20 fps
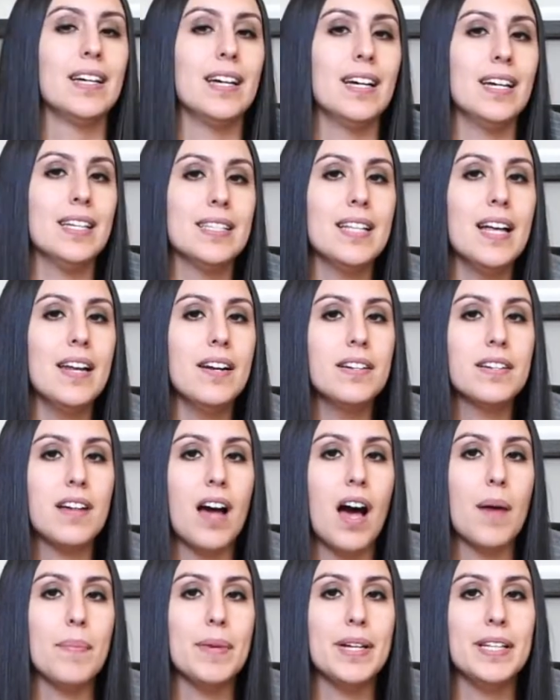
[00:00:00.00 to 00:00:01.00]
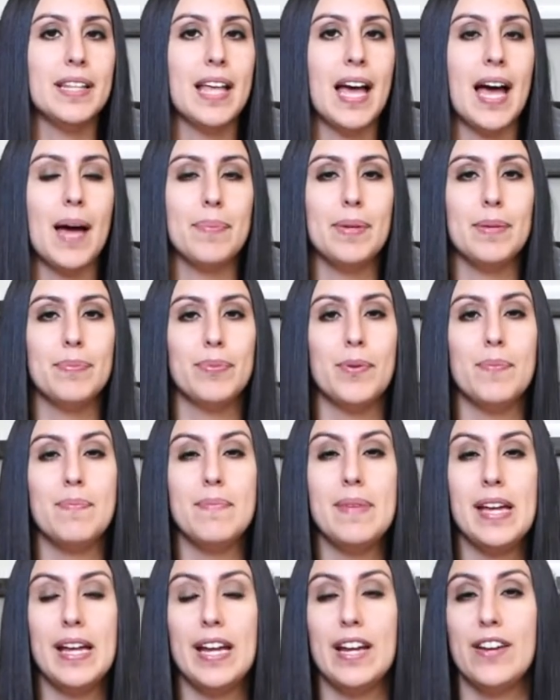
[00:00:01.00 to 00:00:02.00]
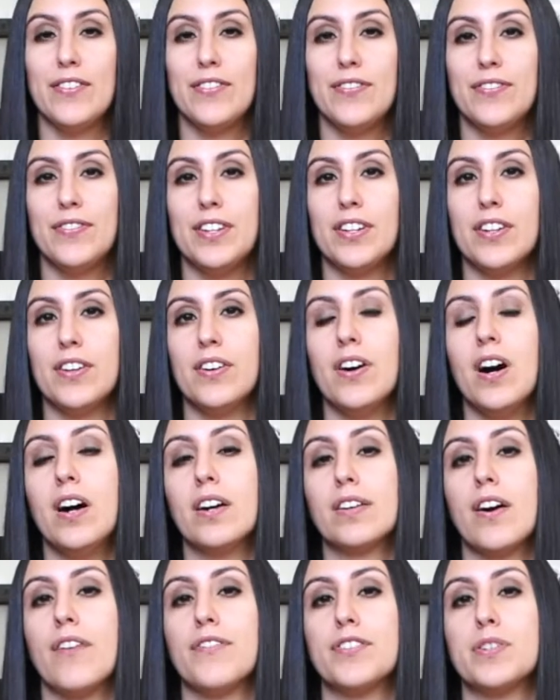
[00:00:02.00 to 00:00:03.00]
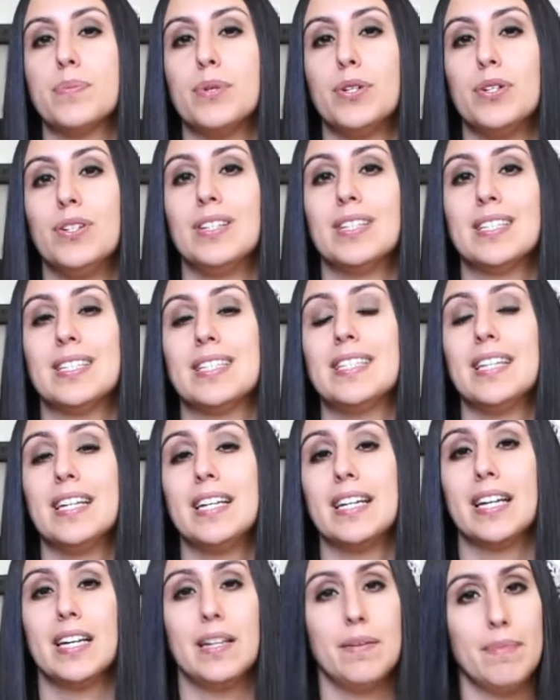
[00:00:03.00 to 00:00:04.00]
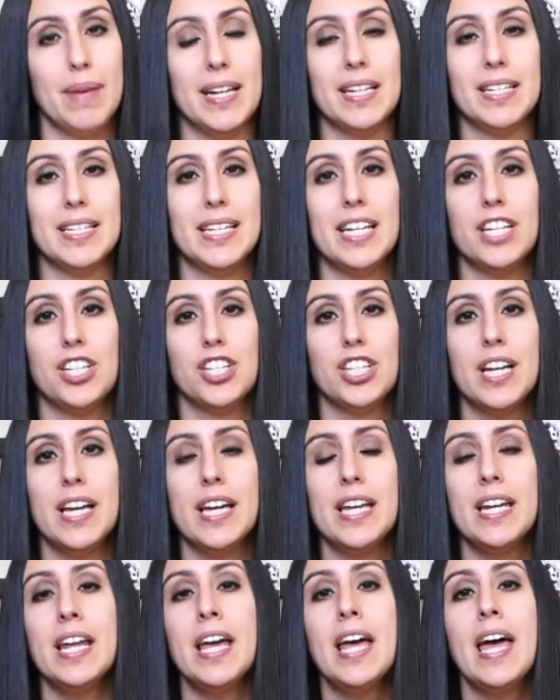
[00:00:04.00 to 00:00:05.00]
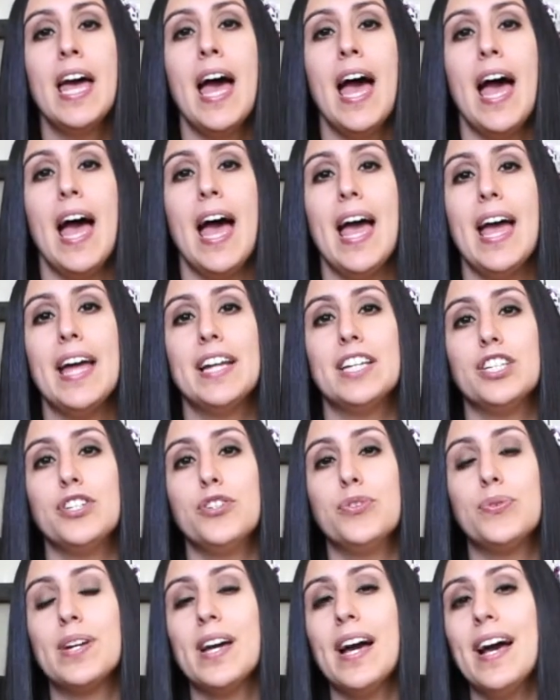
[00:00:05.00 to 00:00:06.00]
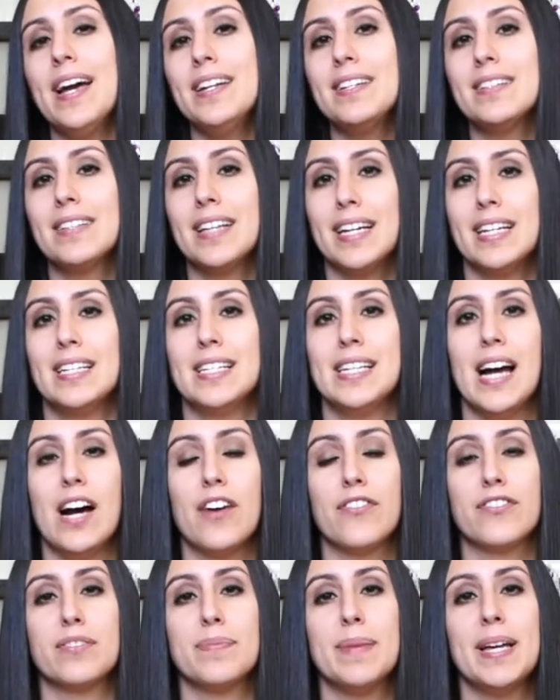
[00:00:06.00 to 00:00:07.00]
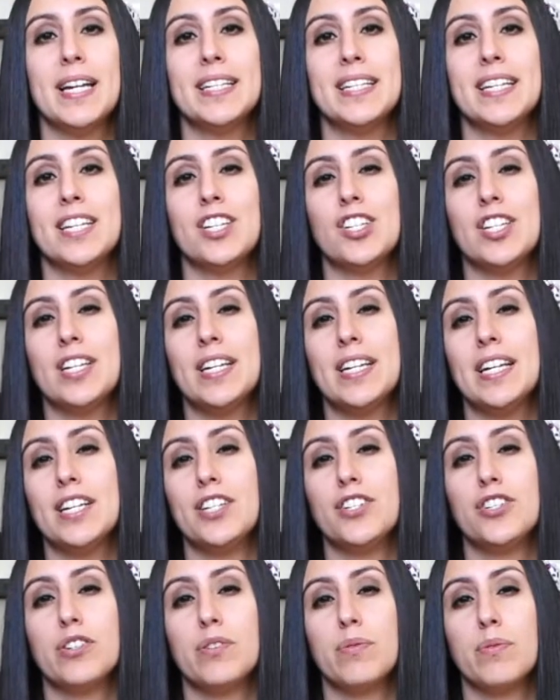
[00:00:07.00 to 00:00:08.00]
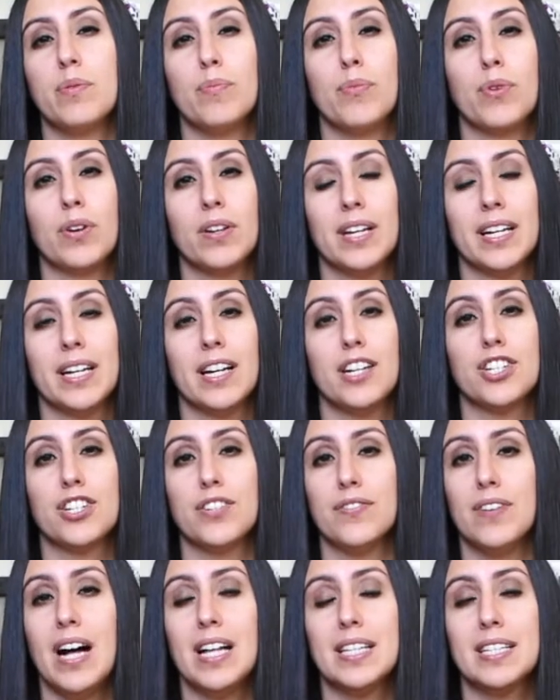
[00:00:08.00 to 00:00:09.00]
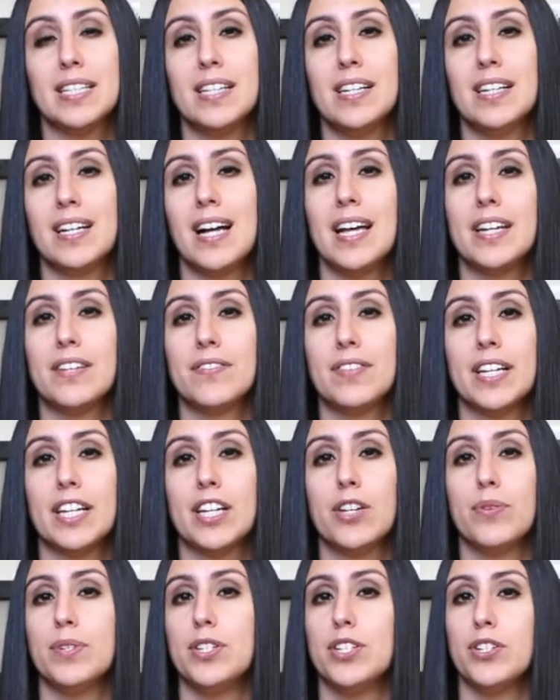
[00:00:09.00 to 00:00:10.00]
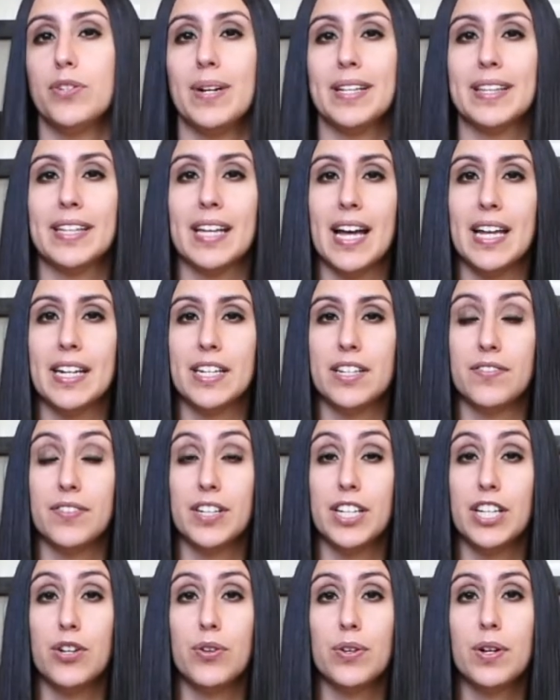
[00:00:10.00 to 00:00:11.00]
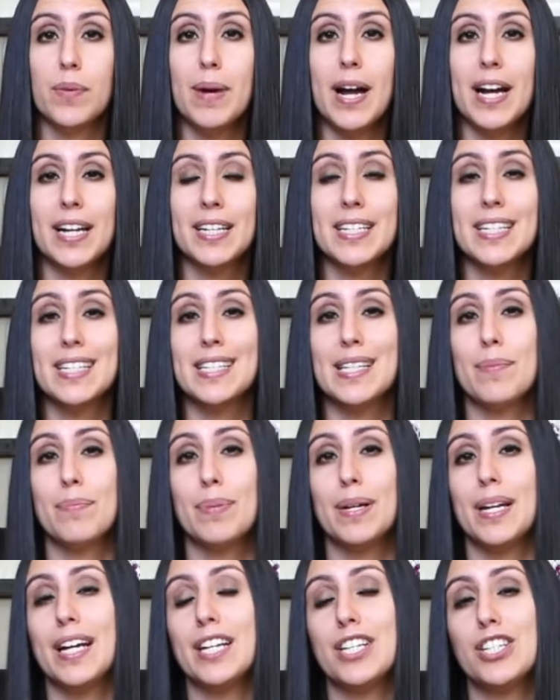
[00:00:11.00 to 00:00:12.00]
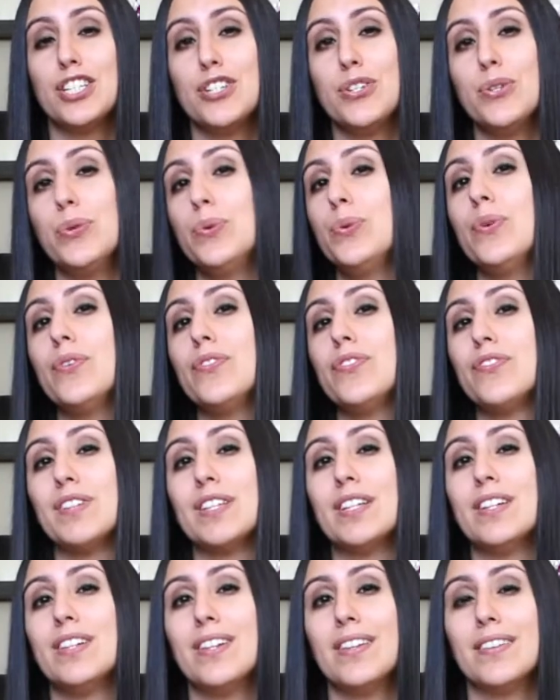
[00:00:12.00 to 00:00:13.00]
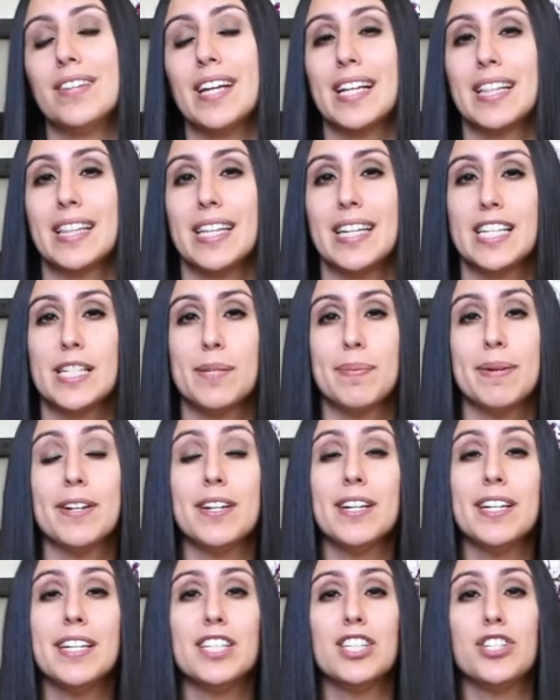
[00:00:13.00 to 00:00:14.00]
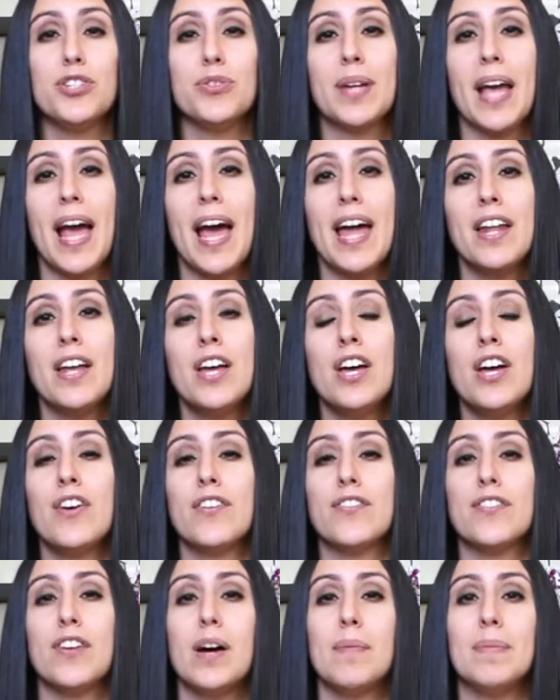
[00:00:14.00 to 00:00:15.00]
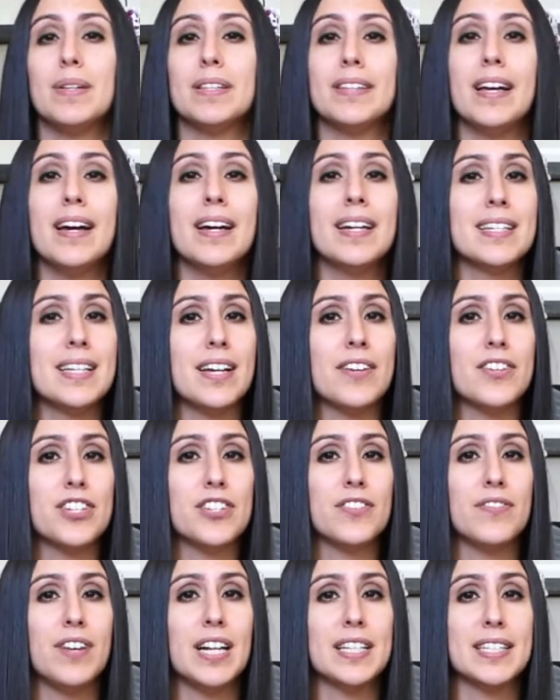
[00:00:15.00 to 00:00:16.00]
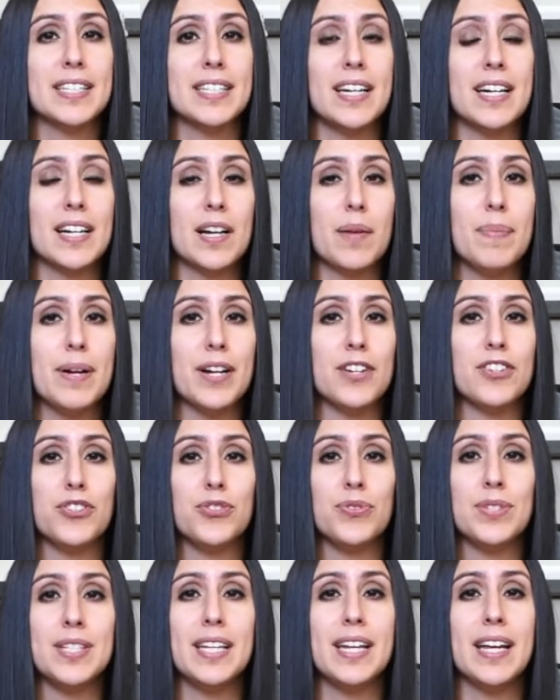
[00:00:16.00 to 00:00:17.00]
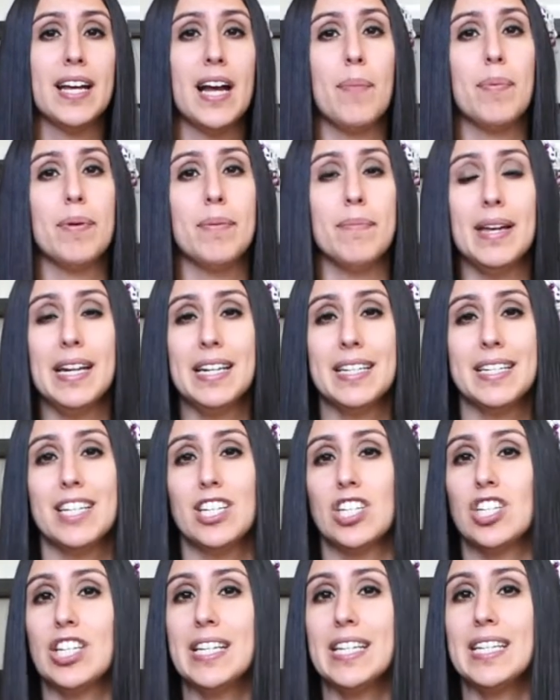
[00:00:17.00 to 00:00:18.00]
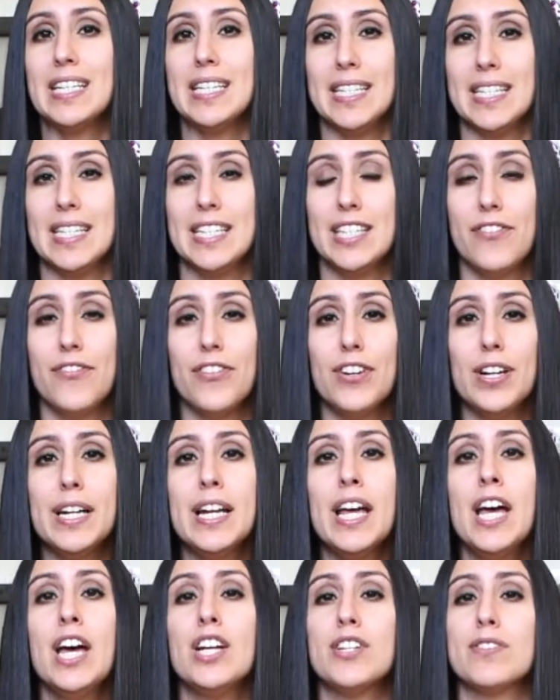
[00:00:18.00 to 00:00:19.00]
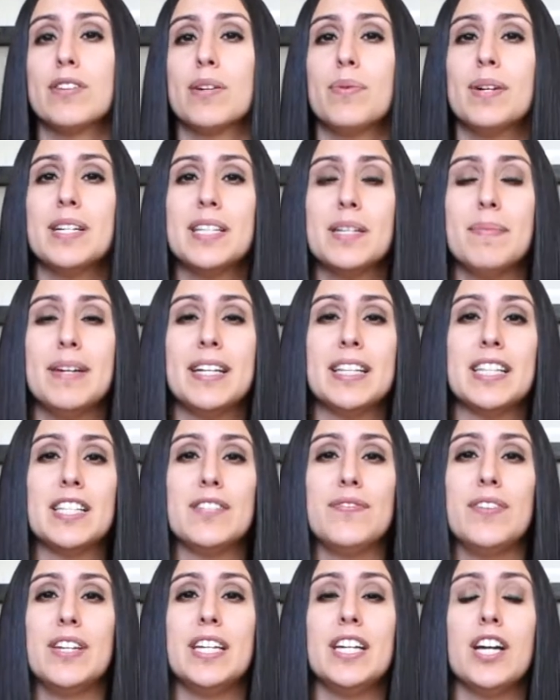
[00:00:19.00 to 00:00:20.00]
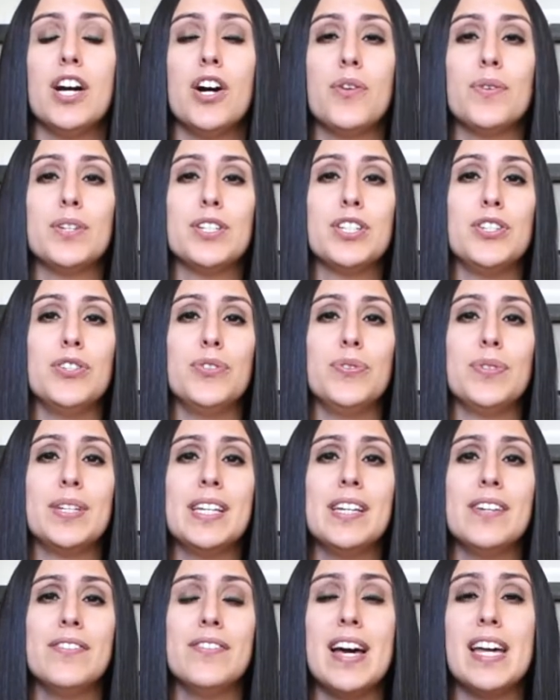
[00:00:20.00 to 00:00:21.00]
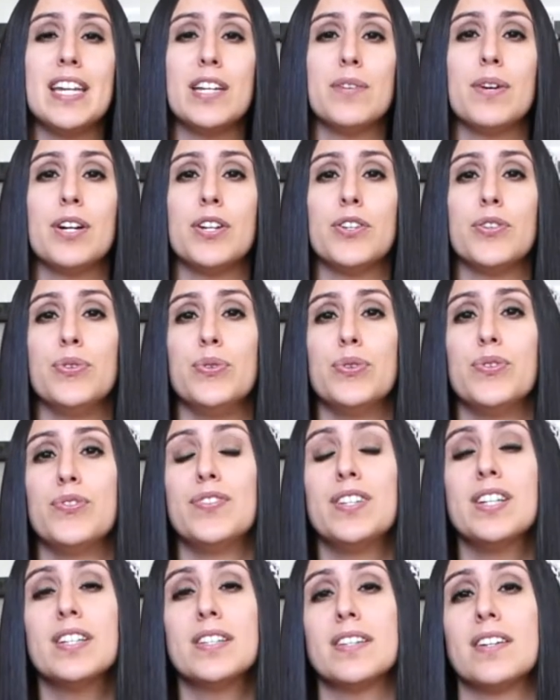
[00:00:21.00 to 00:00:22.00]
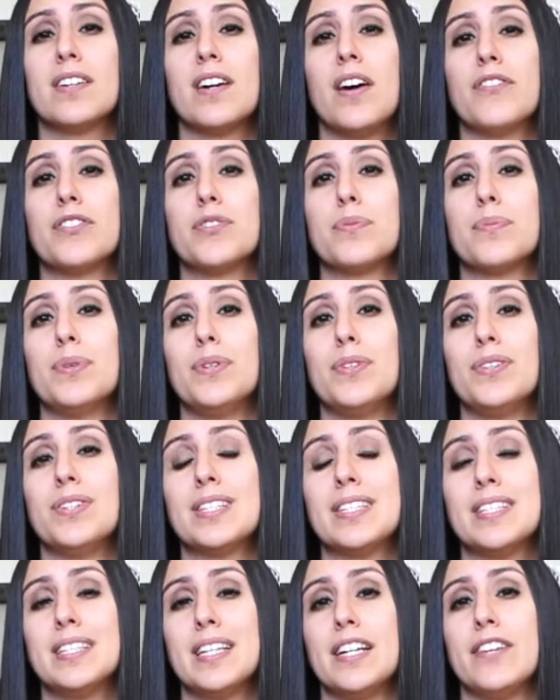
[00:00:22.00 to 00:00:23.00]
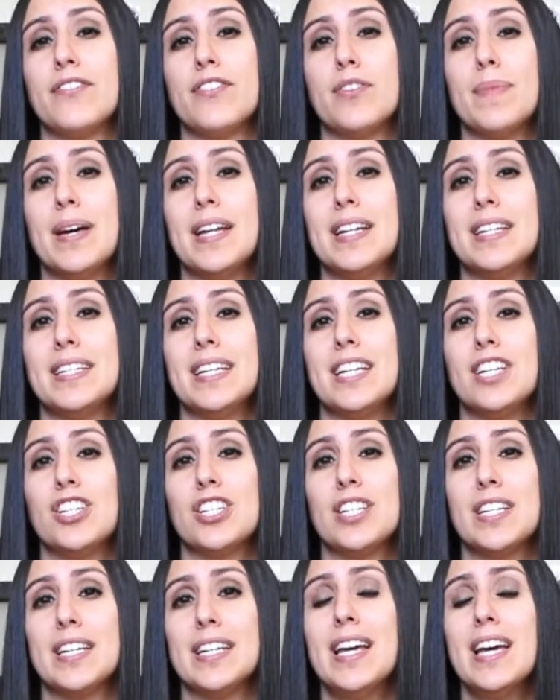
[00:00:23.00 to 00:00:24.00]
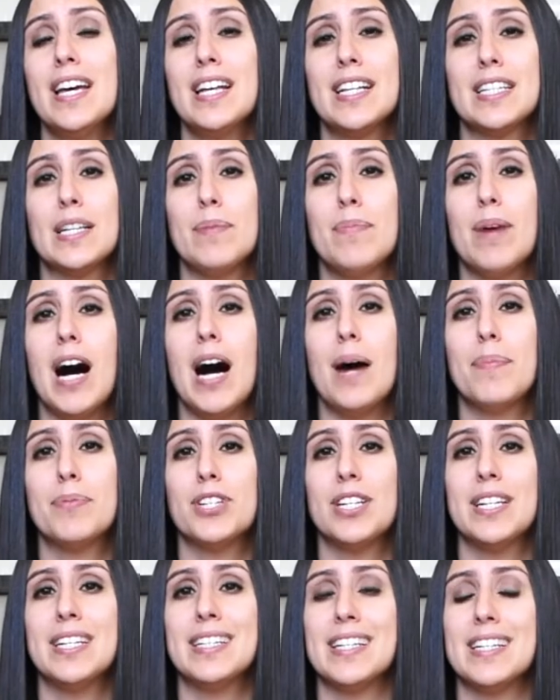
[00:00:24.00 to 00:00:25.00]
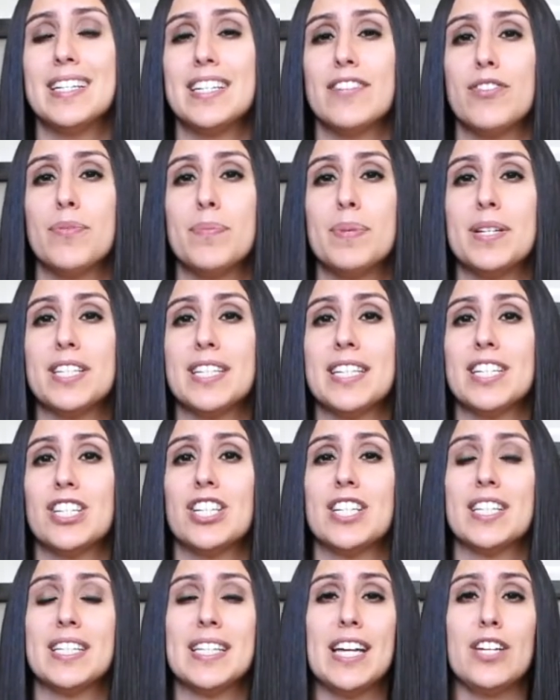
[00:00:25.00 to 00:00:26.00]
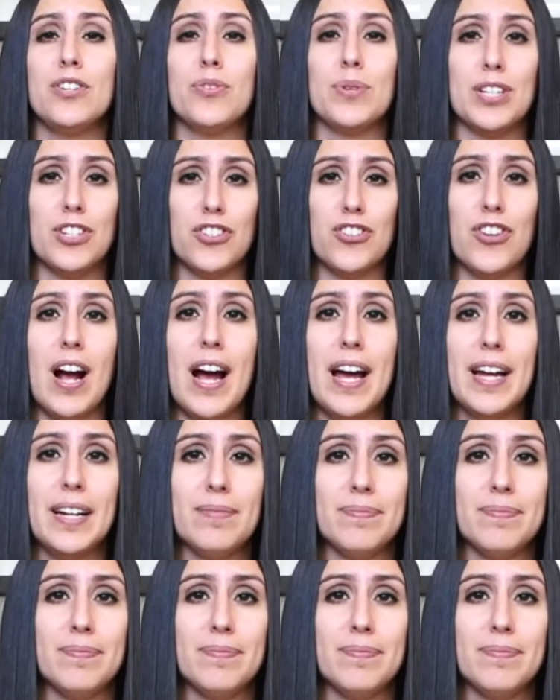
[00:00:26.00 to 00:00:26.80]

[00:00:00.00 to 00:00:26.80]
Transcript: It's not uncommon that people may feel uncomfortable sitting in meditation, and you can lay down for meditation and do more like a savasana, kind of like you would do at the end of a yoga practice, but I do feel like the experience you get from lying down shavasana compared to sitting up in meditation is different. So I want to make this video to give anyone who feels uncomfortable sitting for meditation some options and different positions that you can try.